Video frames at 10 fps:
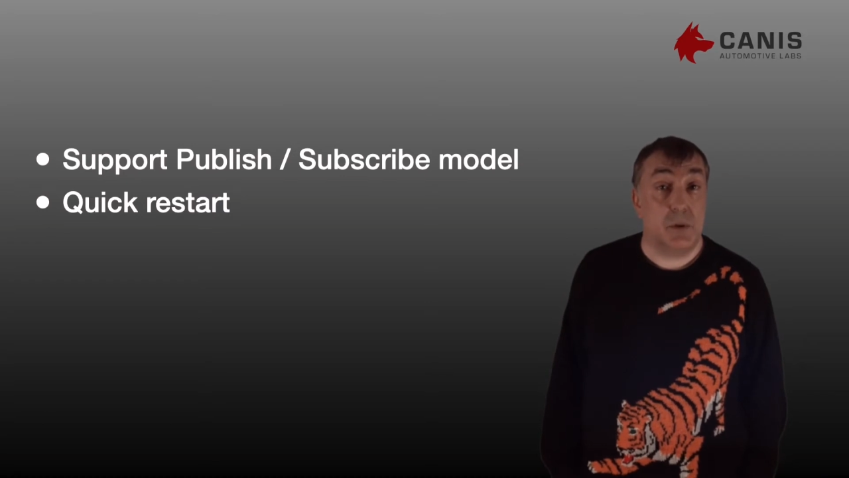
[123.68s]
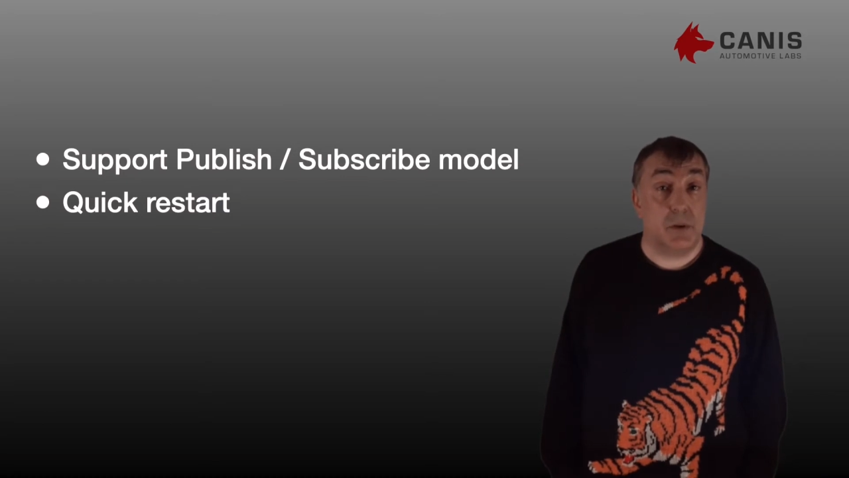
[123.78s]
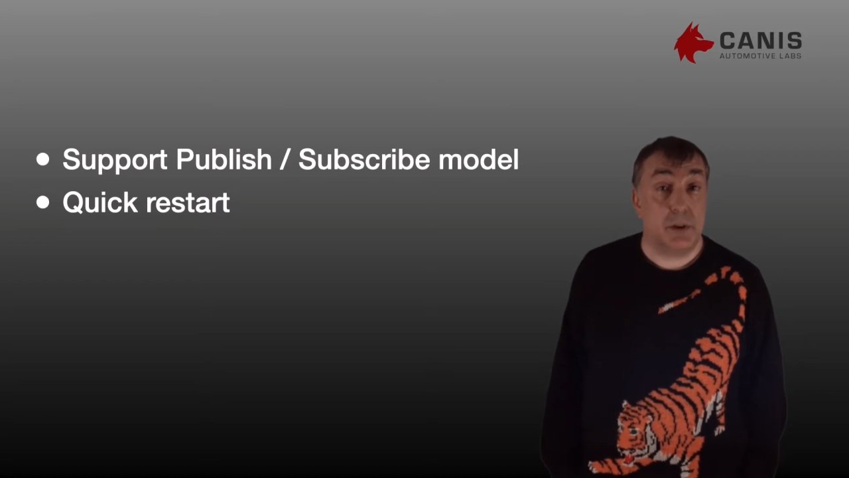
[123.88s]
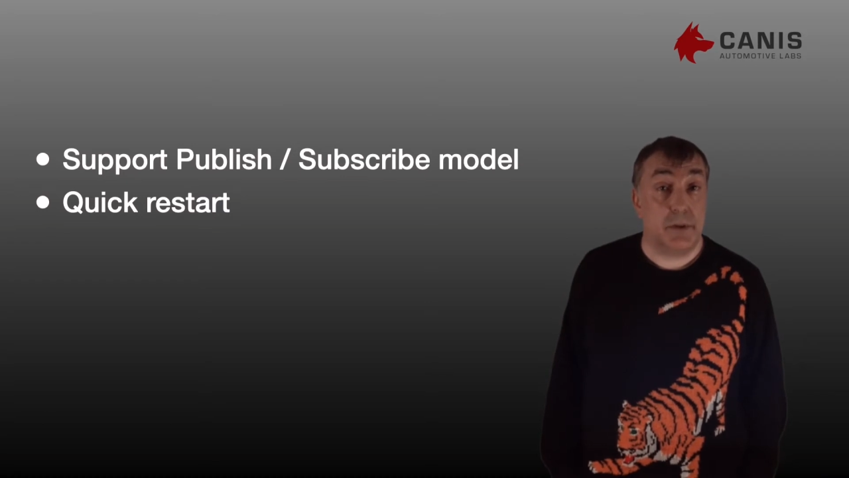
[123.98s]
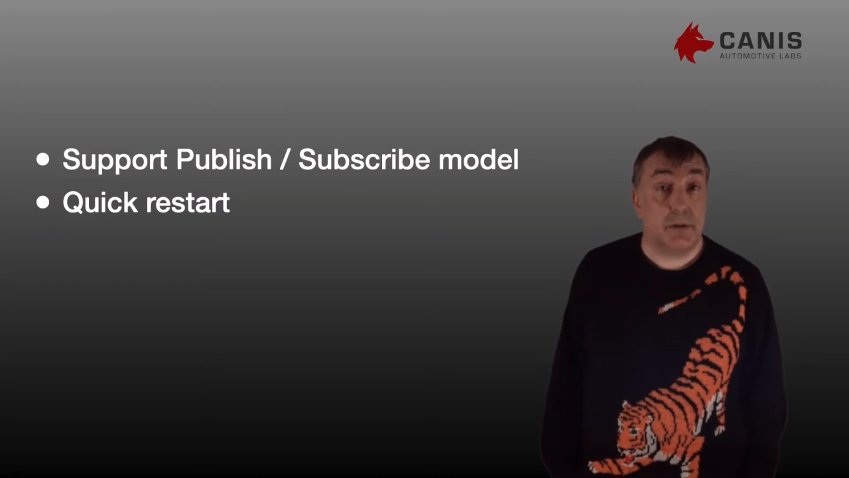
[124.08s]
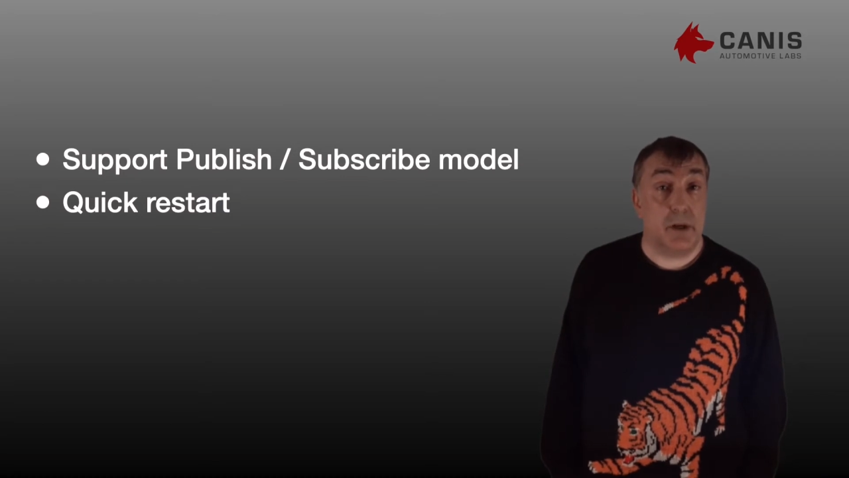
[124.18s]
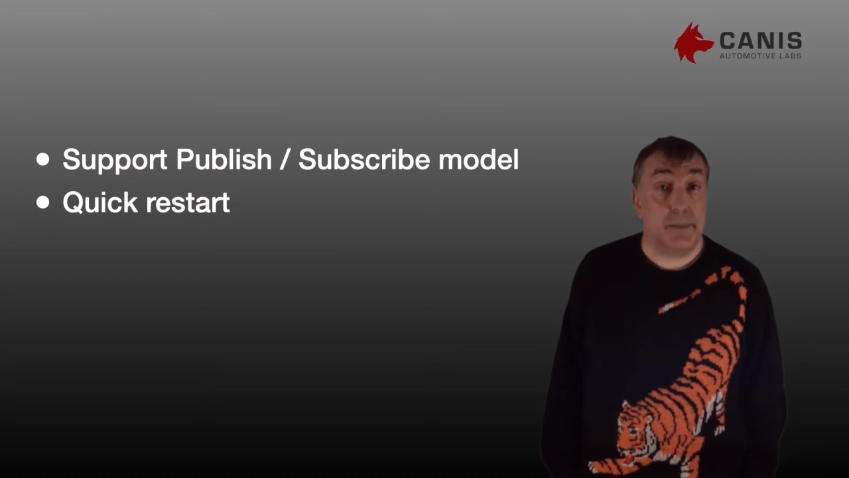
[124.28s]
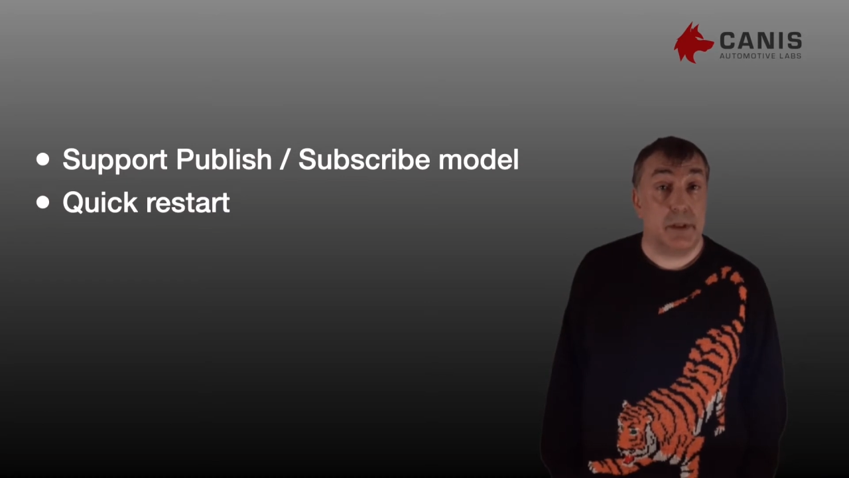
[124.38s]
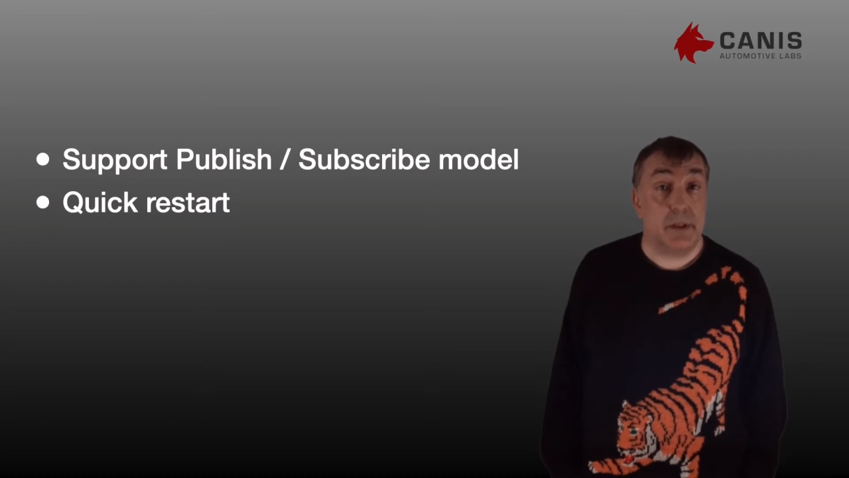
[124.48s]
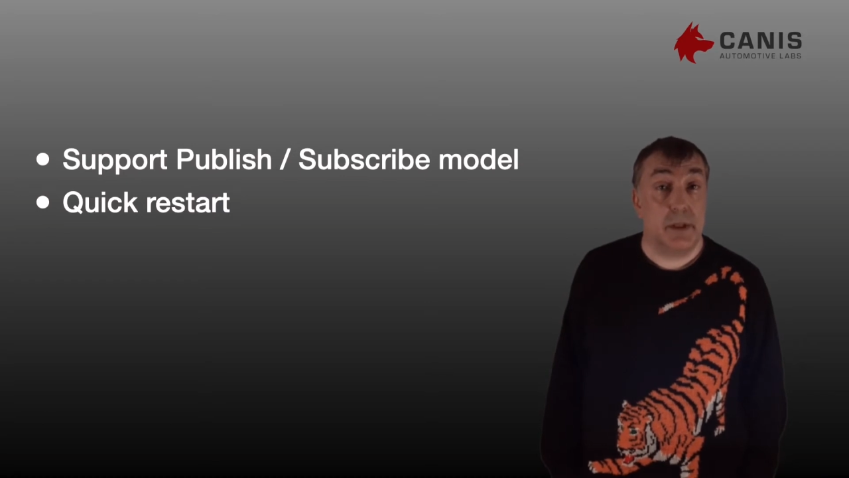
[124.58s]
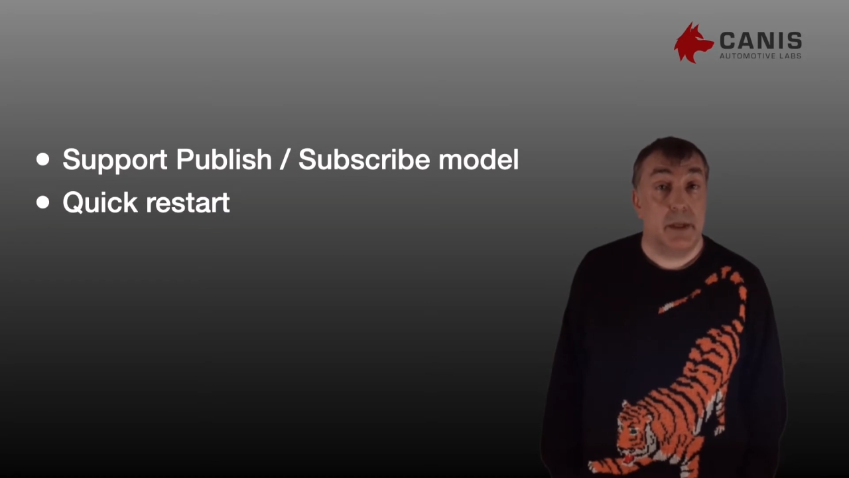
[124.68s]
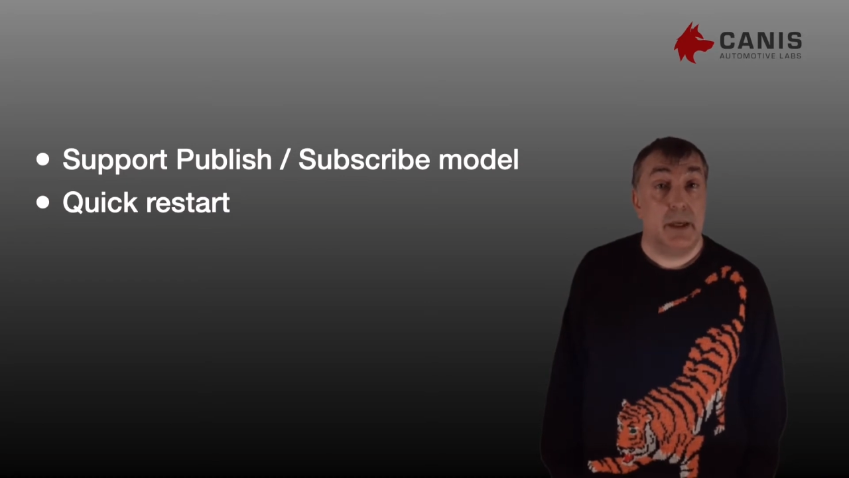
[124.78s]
to all subscribers,